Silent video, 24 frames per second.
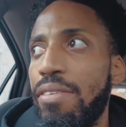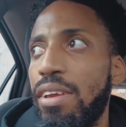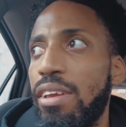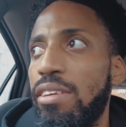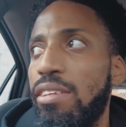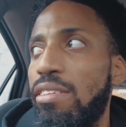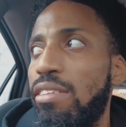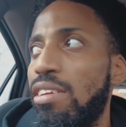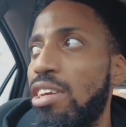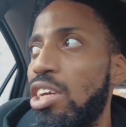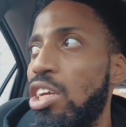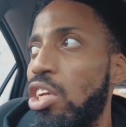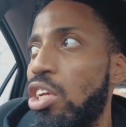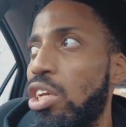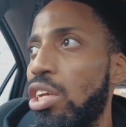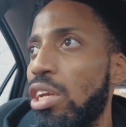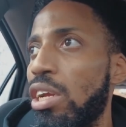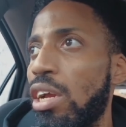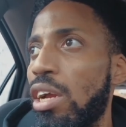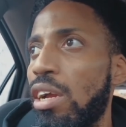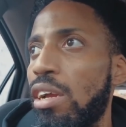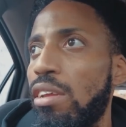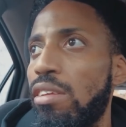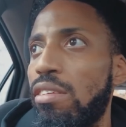is teaching
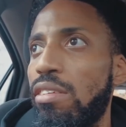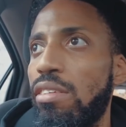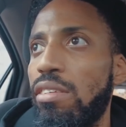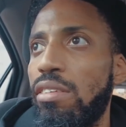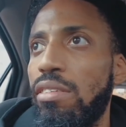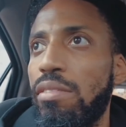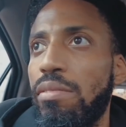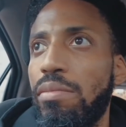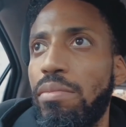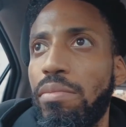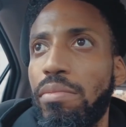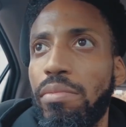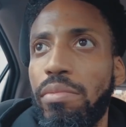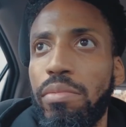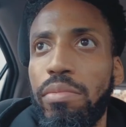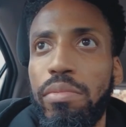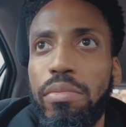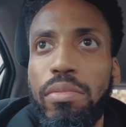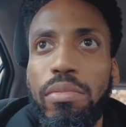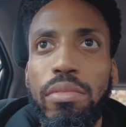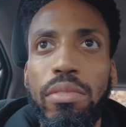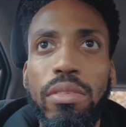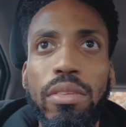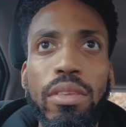us
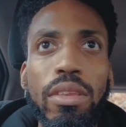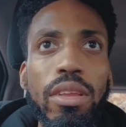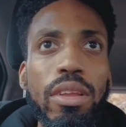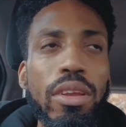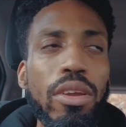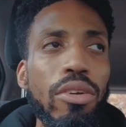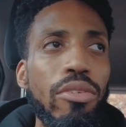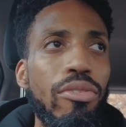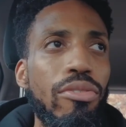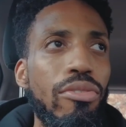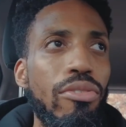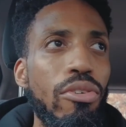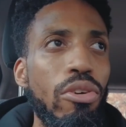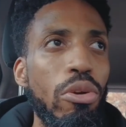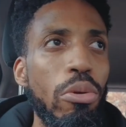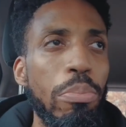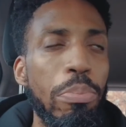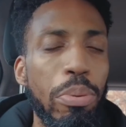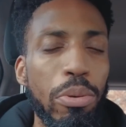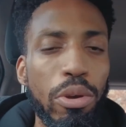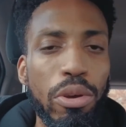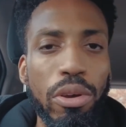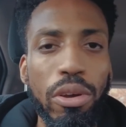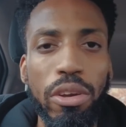through
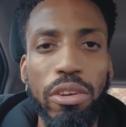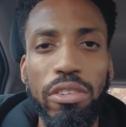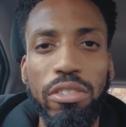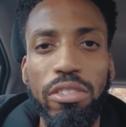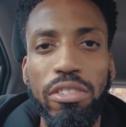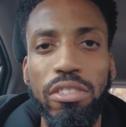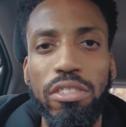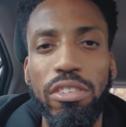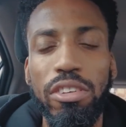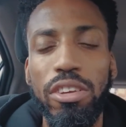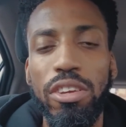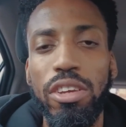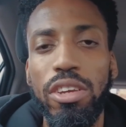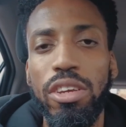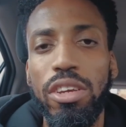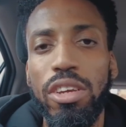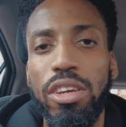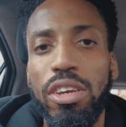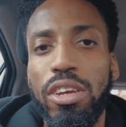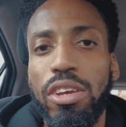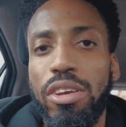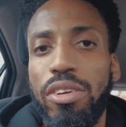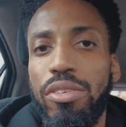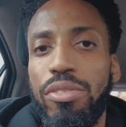books,
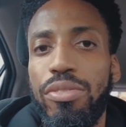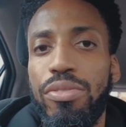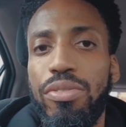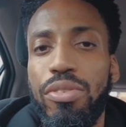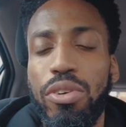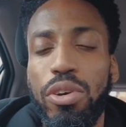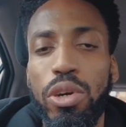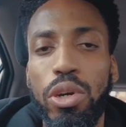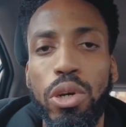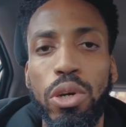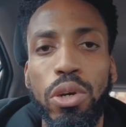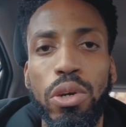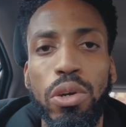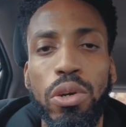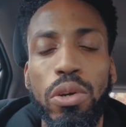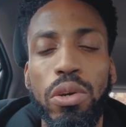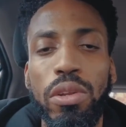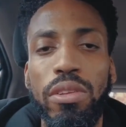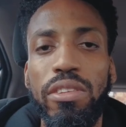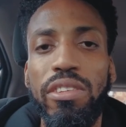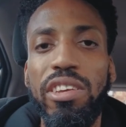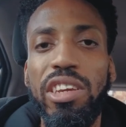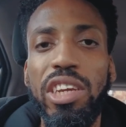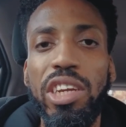through
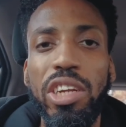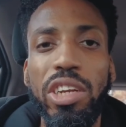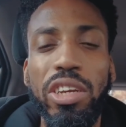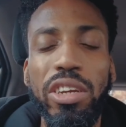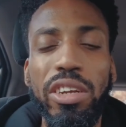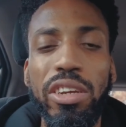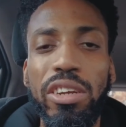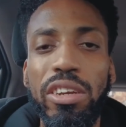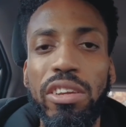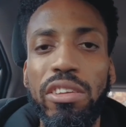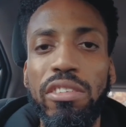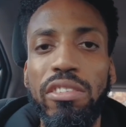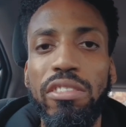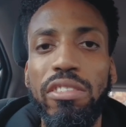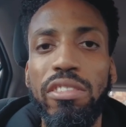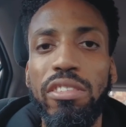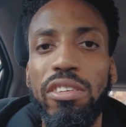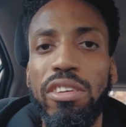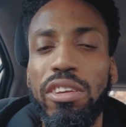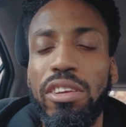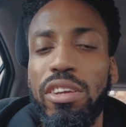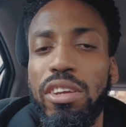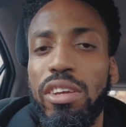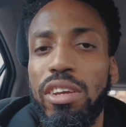teachers,
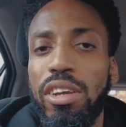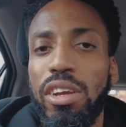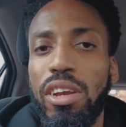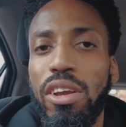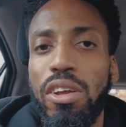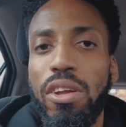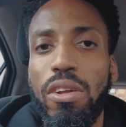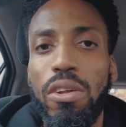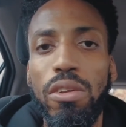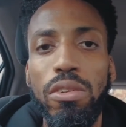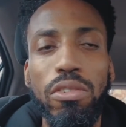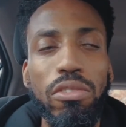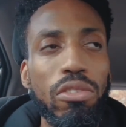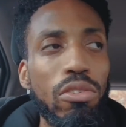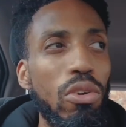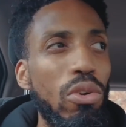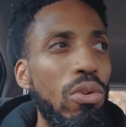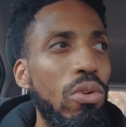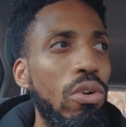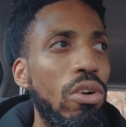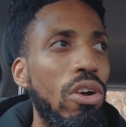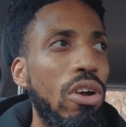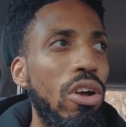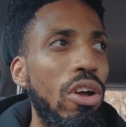
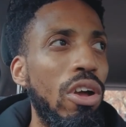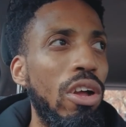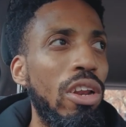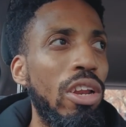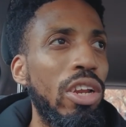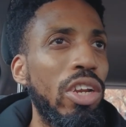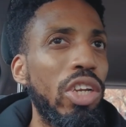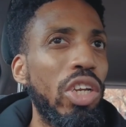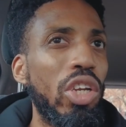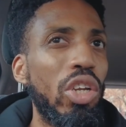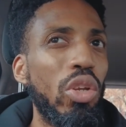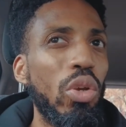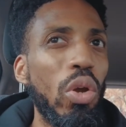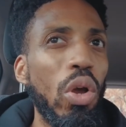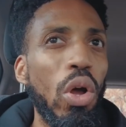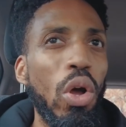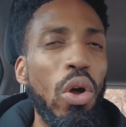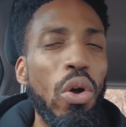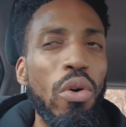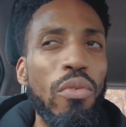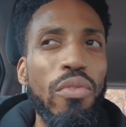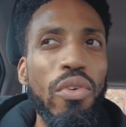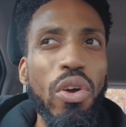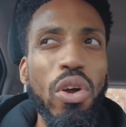school, college, to
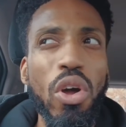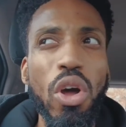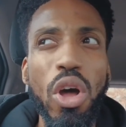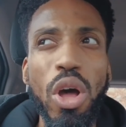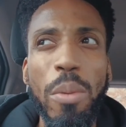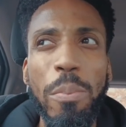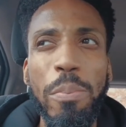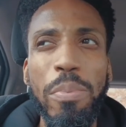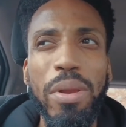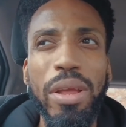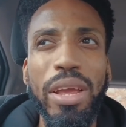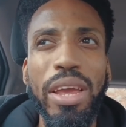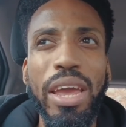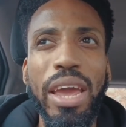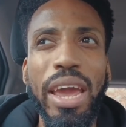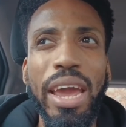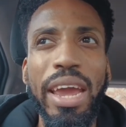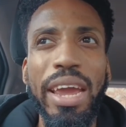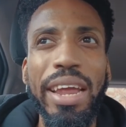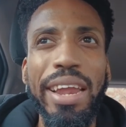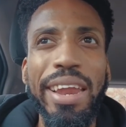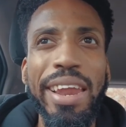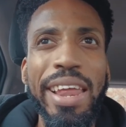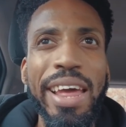
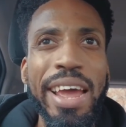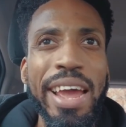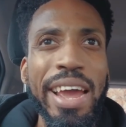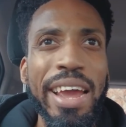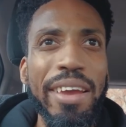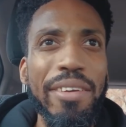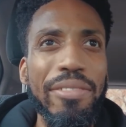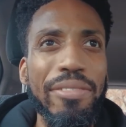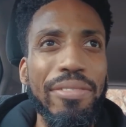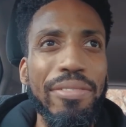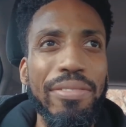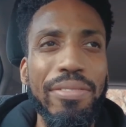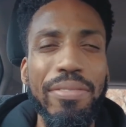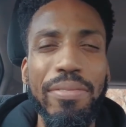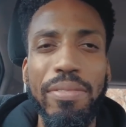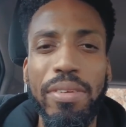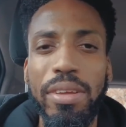overcomplicate life.